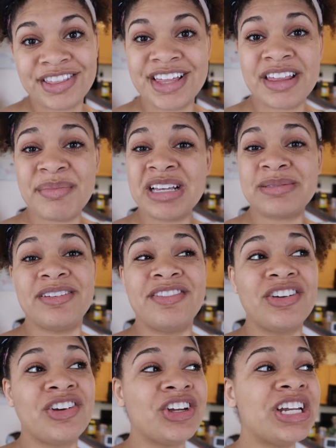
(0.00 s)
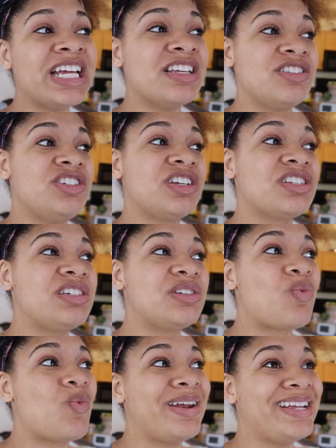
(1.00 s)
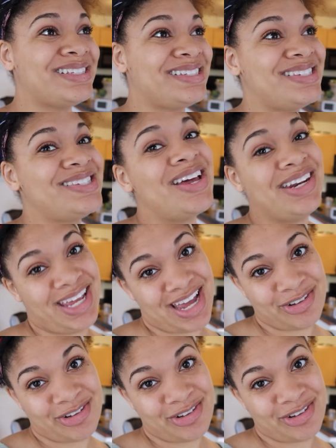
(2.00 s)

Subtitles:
thing that makes me feel good is just when it's sunny